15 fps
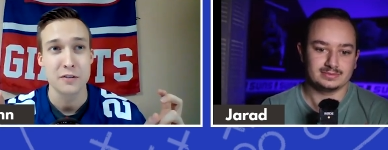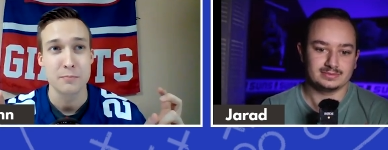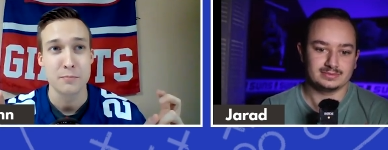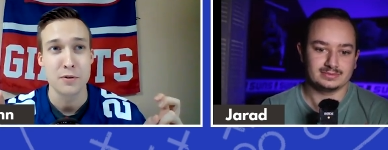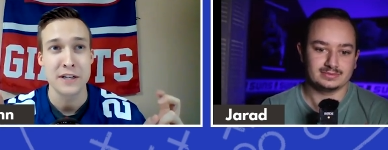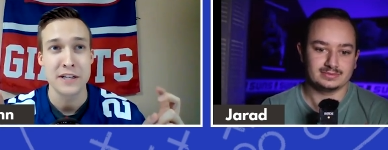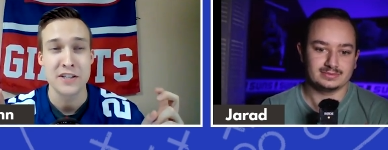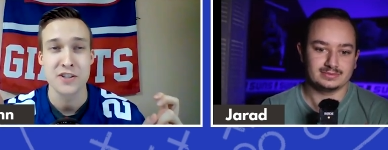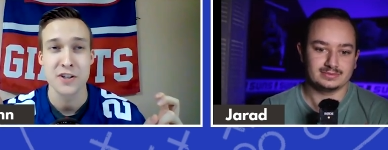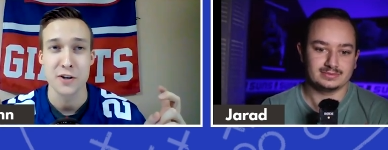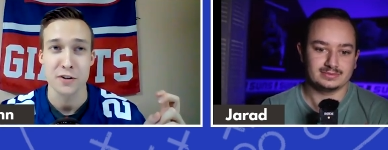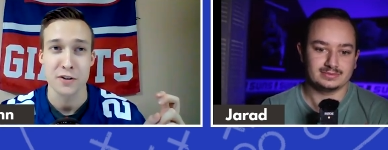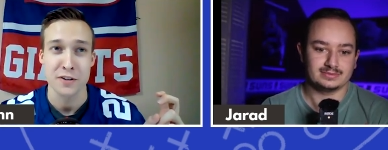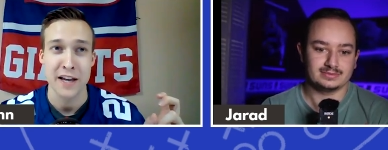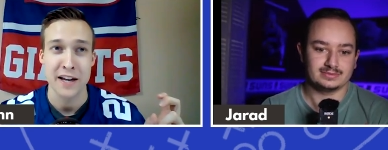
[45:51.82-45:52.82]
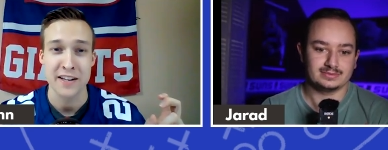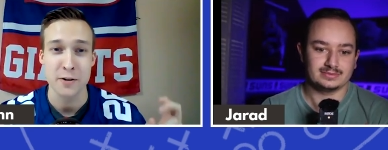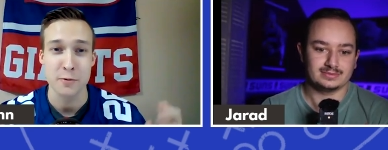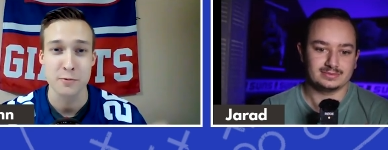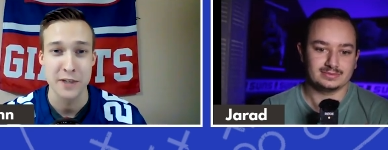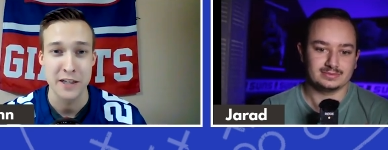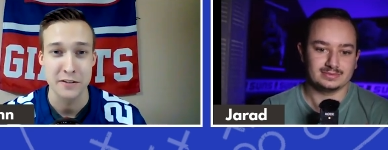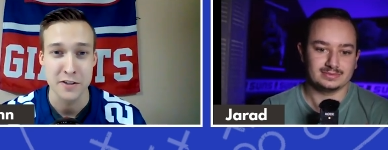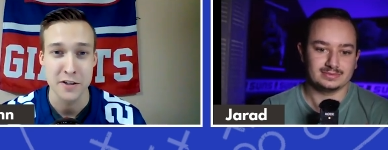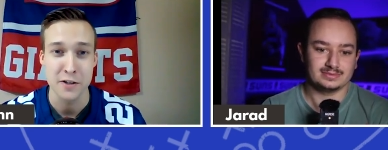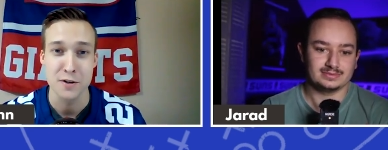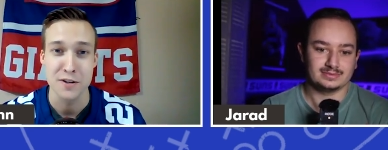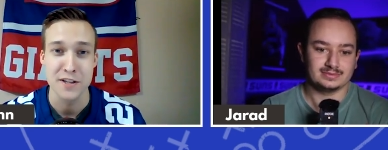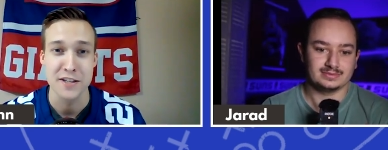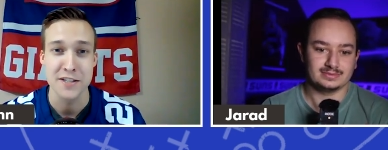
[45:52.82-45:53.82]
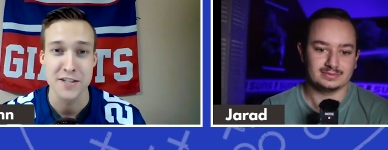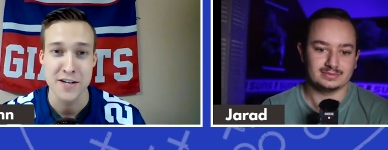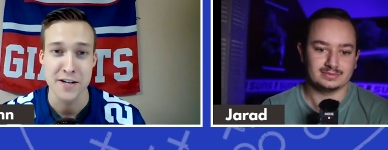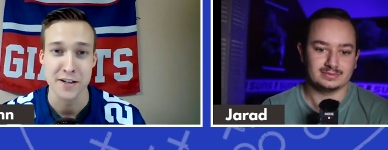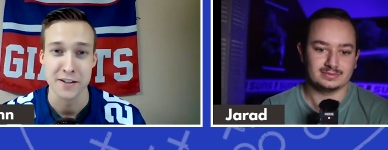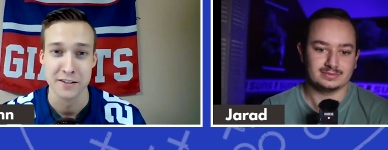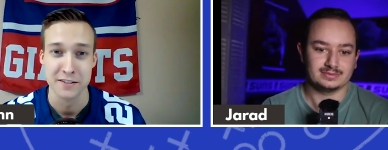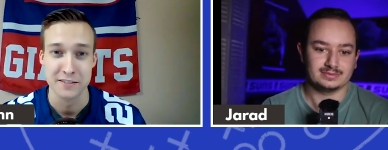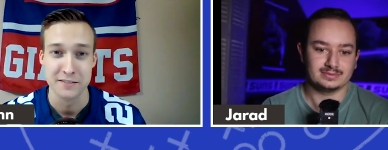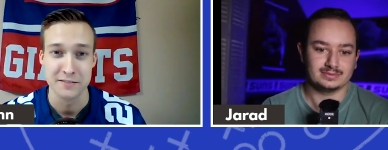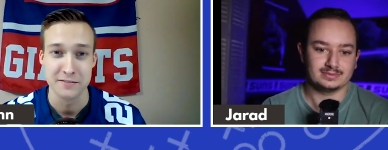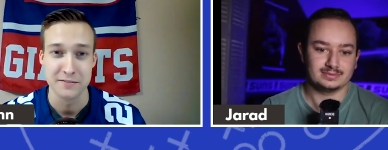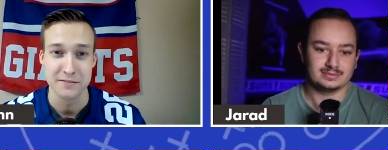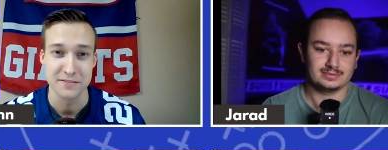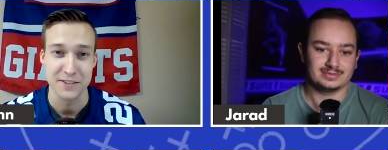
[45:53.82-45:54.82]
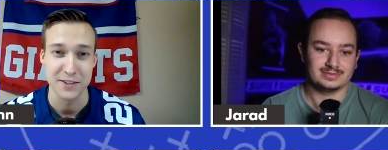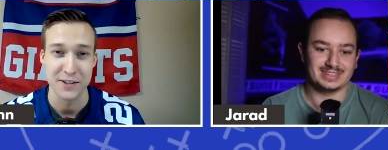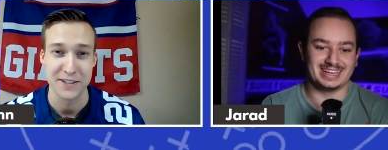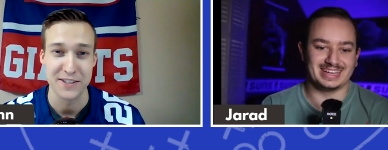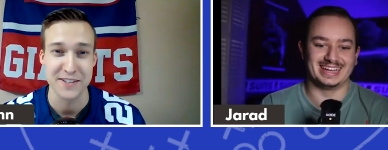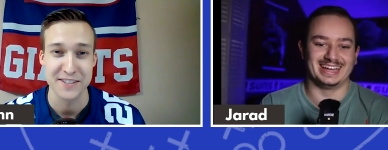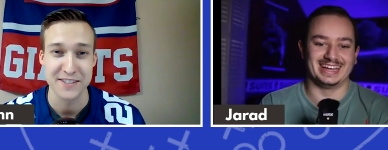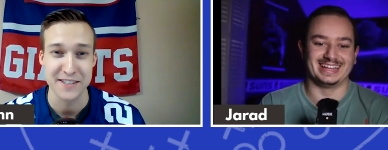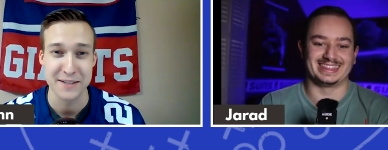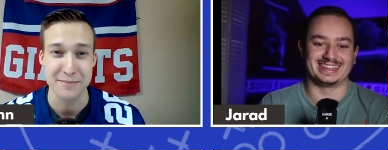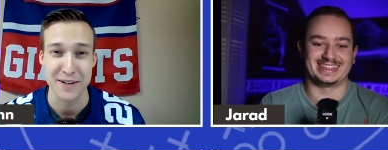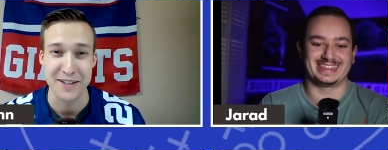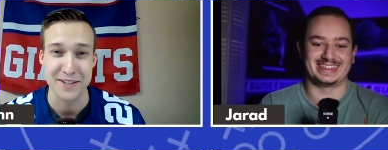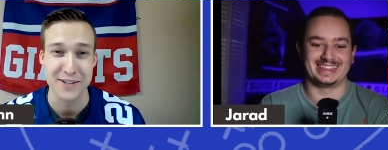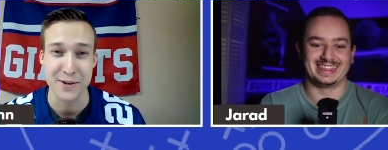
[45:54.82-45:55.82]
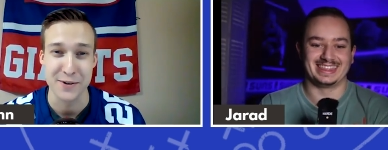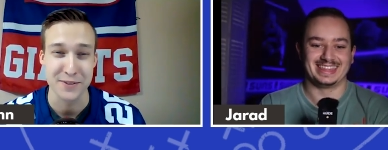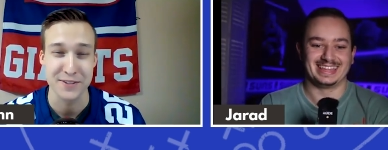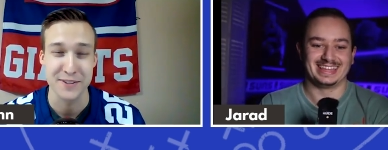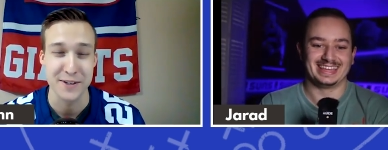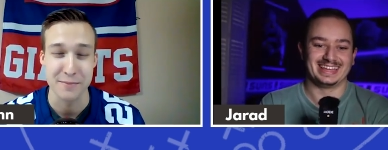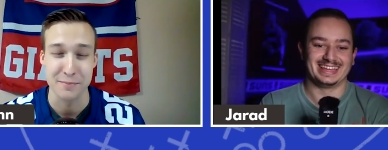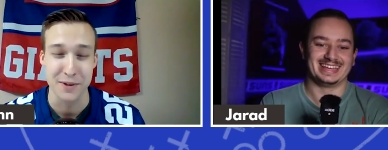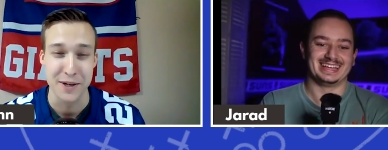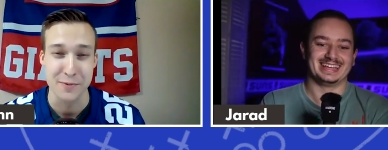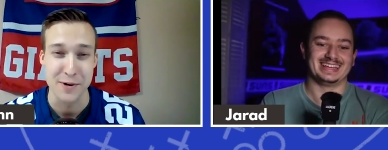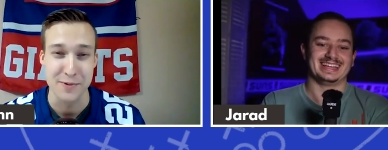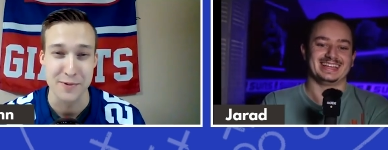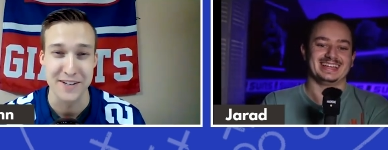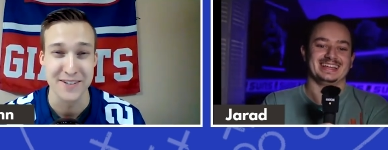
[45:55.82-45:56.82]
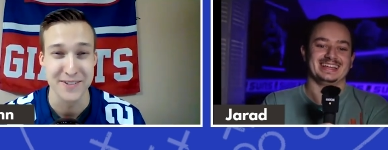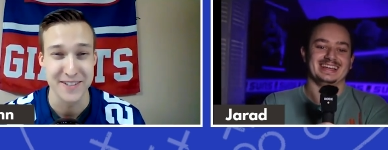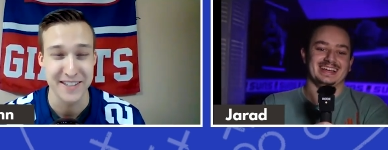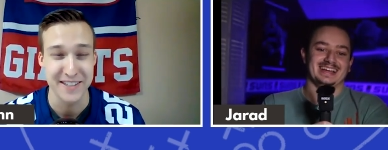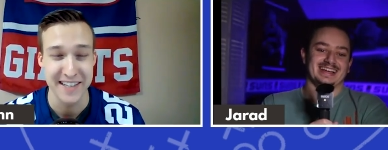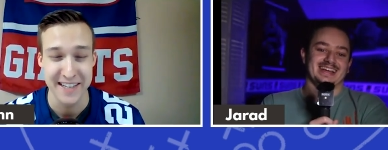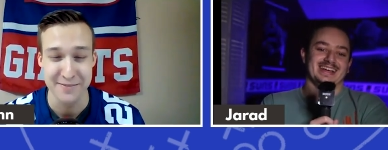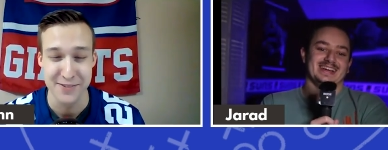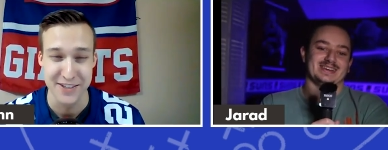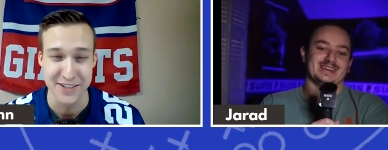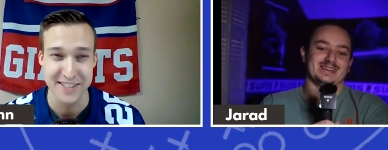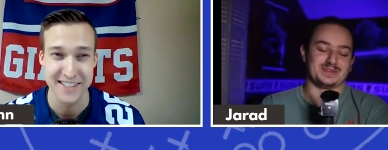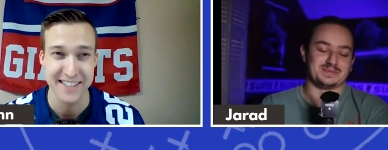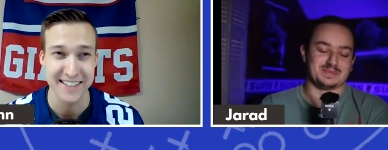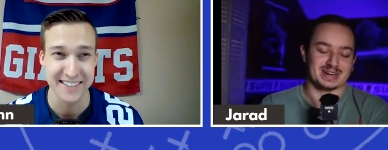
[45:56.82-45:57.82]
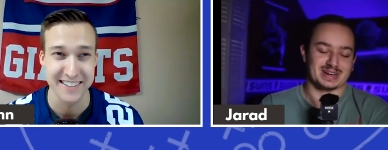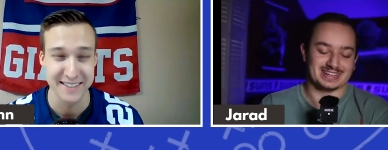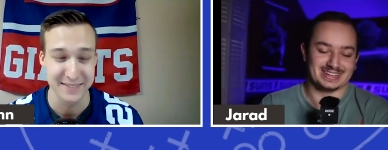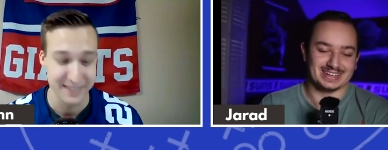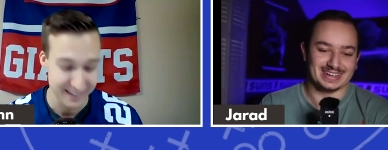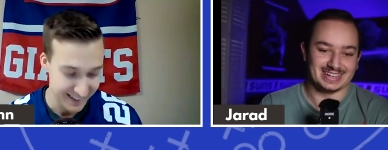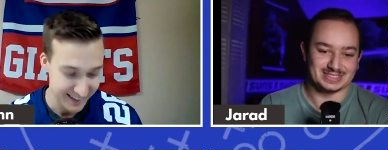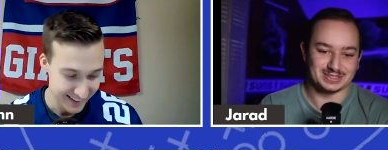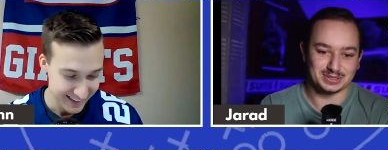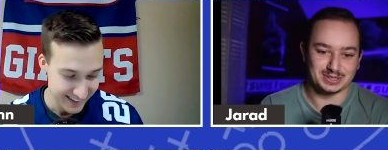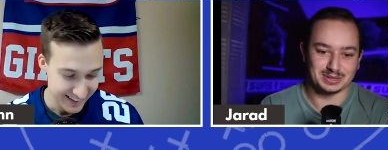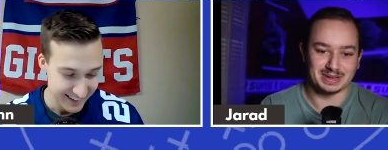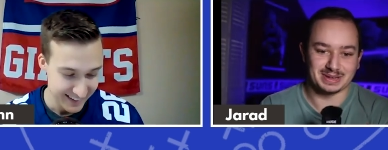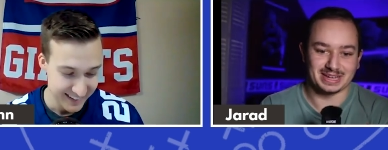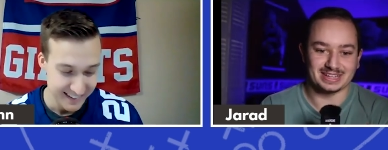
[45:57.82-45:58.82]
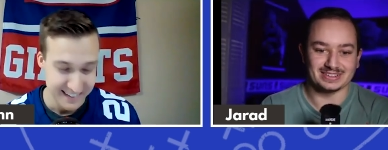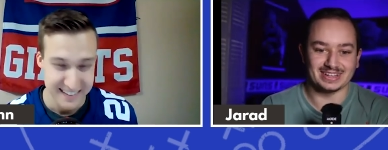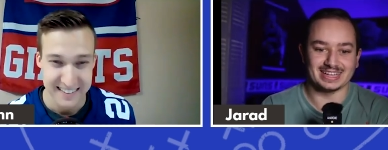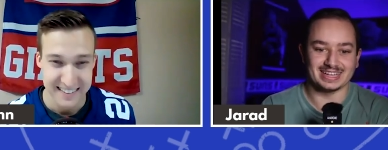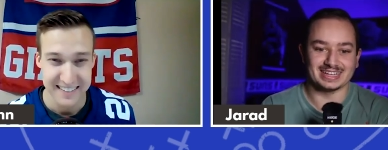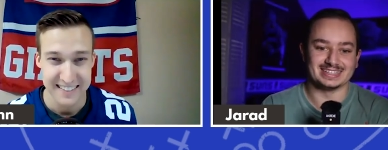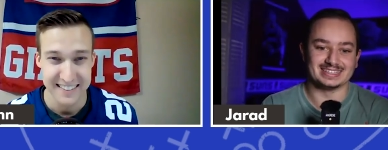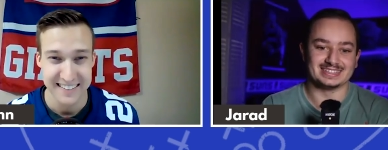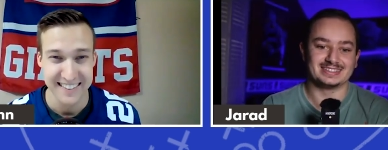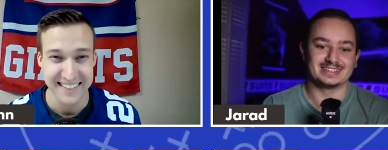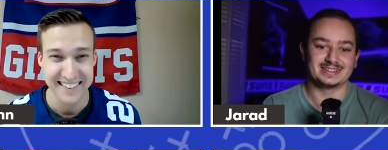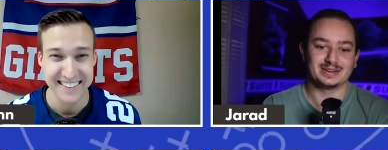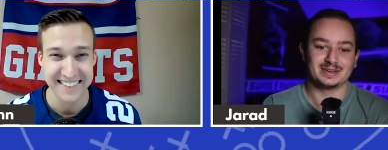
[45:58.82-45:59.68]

Speaker 1: pretty certain that he'll return this year. So it doesn't seem like Jones is going to play when we go to the game,
Speaker 2: which stinks. Oh my God. So it's going to be Glennon,